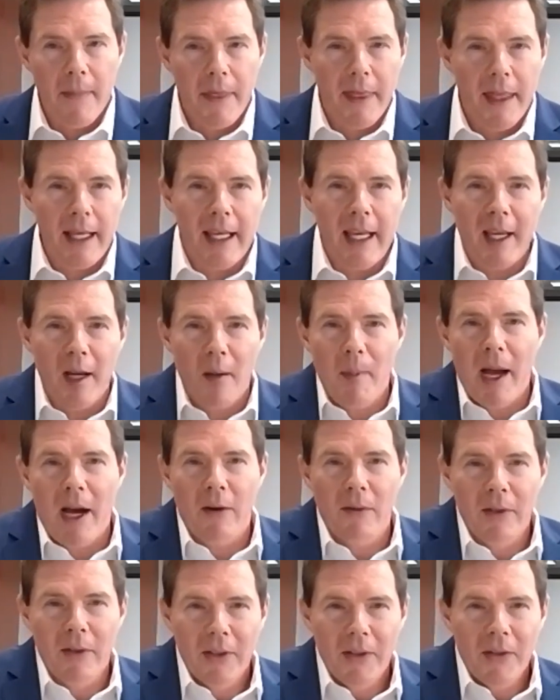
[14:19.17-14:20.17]
Thinking
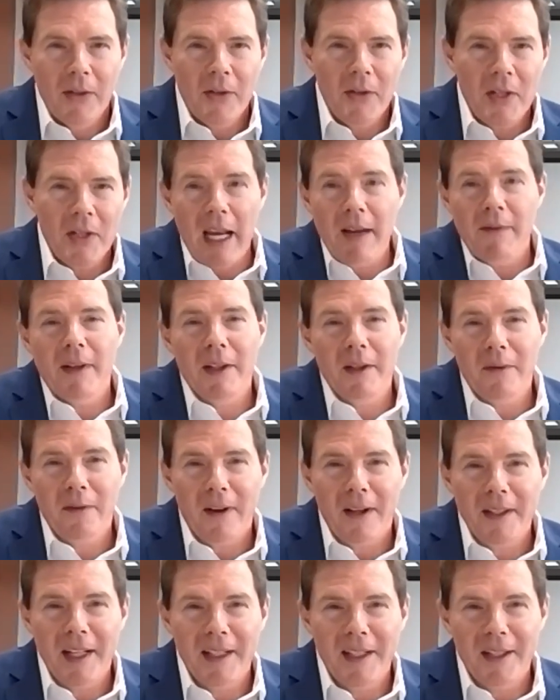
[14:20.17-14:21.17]
about saving the
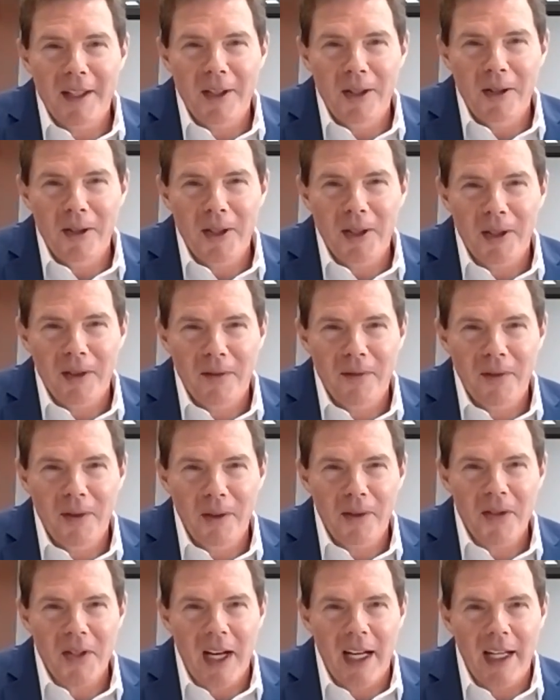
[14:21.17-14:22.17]
front end of the nuclear
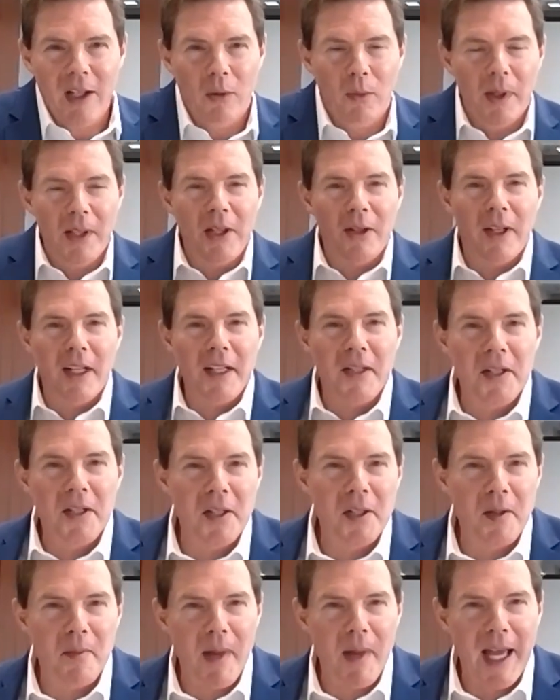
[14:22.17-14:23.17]
fuel cycle when there
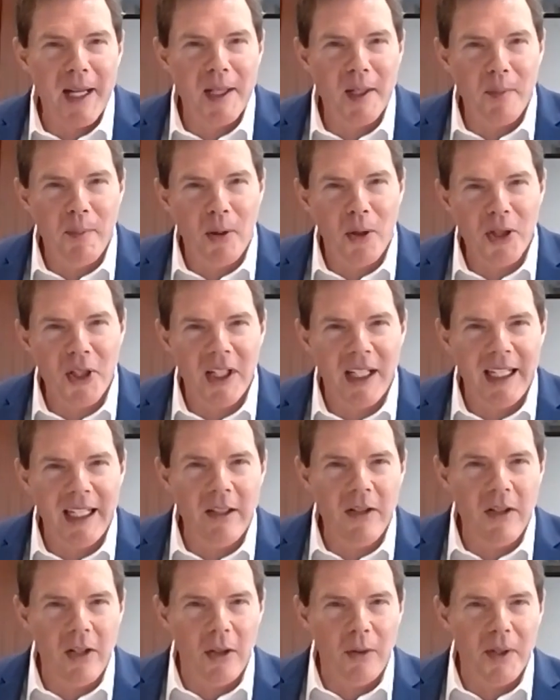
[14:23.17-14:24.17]
isn't a demand to push it
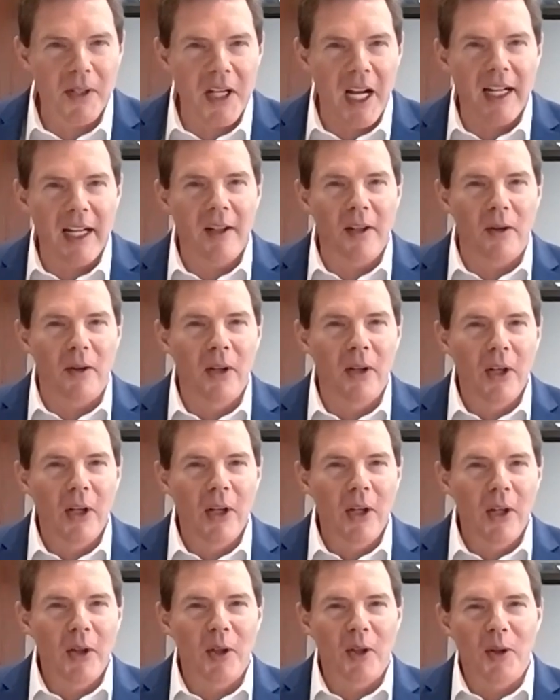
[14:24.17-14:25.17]
into is kind of
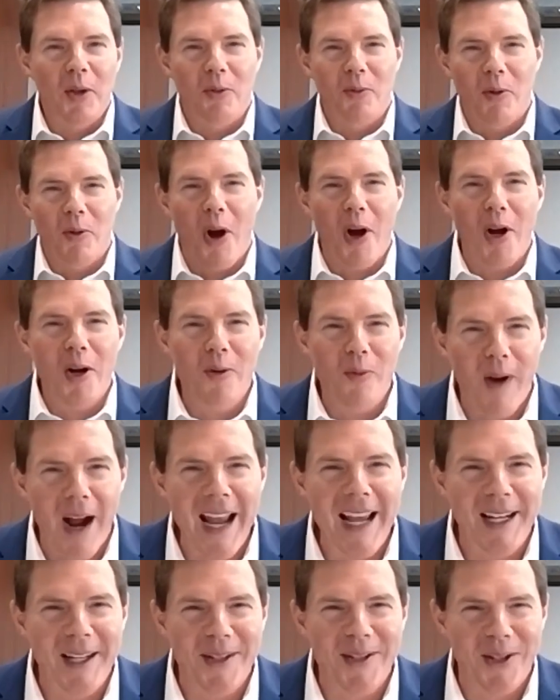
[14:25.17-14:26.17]
the wrong
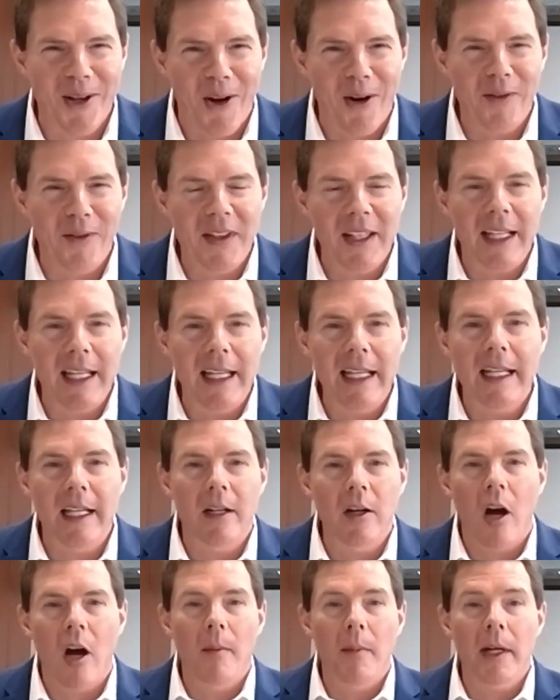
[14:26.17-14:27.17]
way to solve the
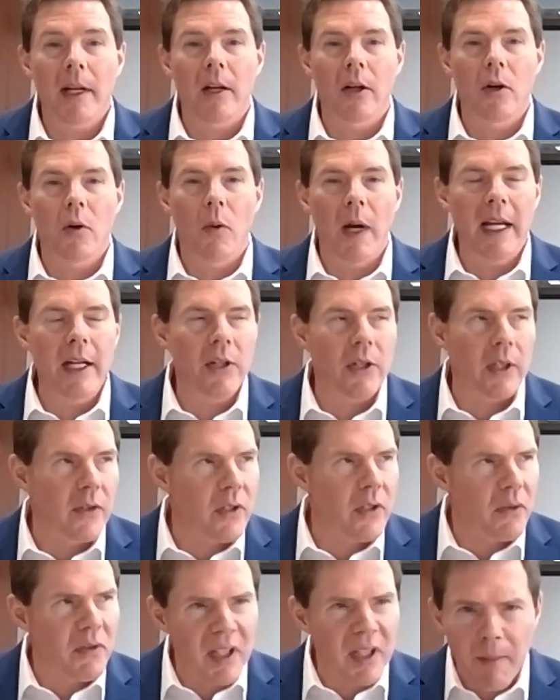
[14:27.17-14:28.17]
economic
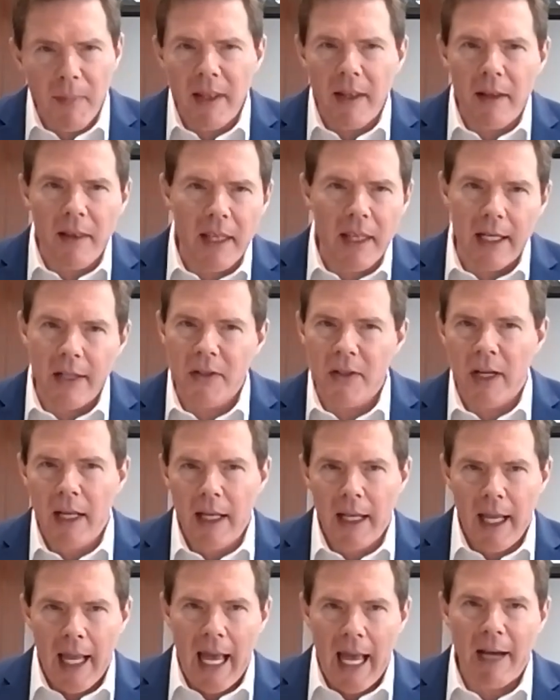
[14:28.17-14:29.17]
equation. So some of the things
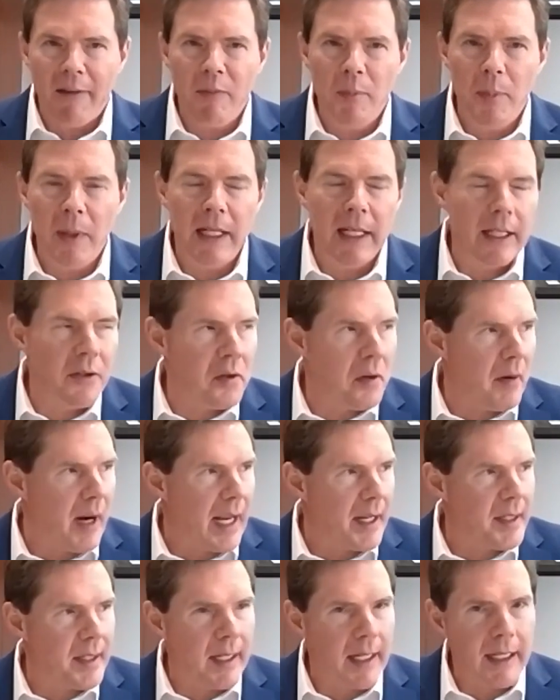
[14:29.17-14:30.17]
have been
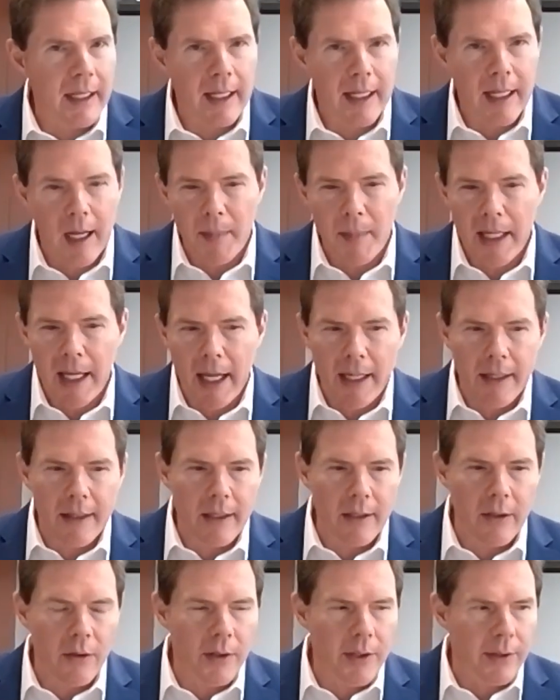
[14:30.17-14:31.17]
interesting coming out of
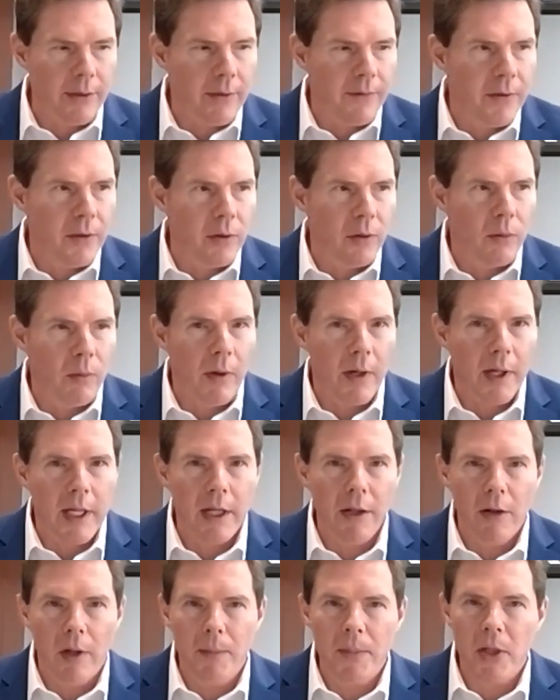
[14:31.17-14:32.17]
the nuclear fuel
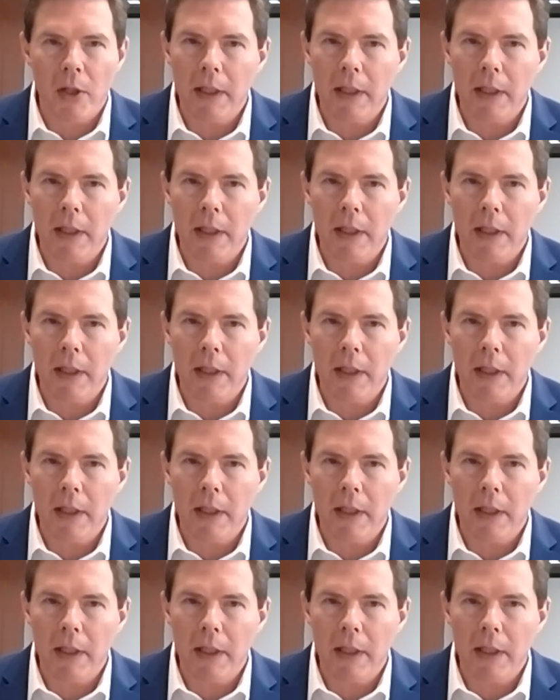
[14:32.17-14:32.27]
working group.